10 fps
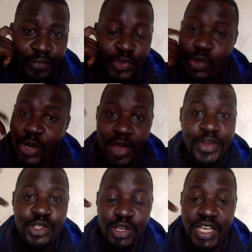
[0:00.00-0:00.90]
So what are we
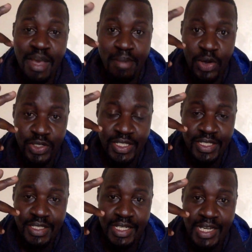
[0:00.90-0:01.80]
talking about?
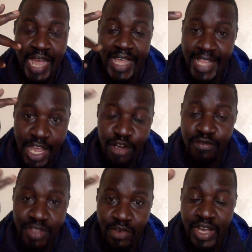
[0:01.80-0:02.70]
At the end
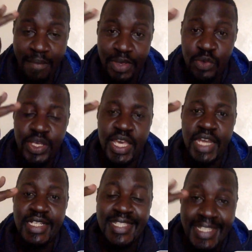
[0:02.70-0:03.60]
of the coming
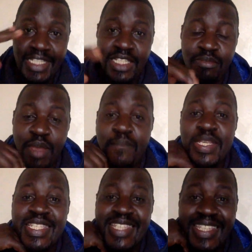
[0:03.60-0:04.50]
weekend, City may be
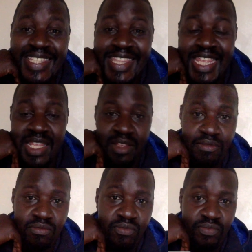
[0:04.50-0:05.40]
sixth
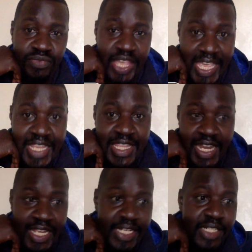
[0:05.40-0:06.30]
in the
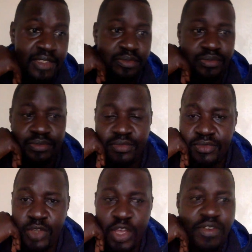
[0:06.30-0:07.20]
league,
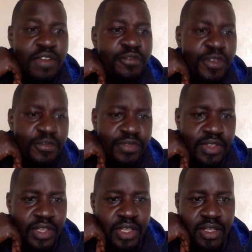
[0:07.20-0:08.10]
or even fifth.
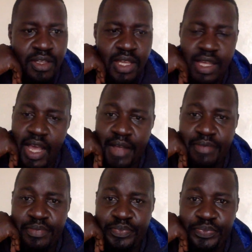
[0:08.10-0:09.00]
Uh,
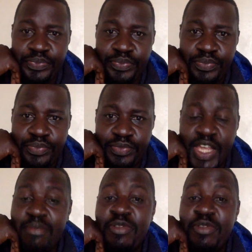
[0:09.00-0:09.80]
they'll be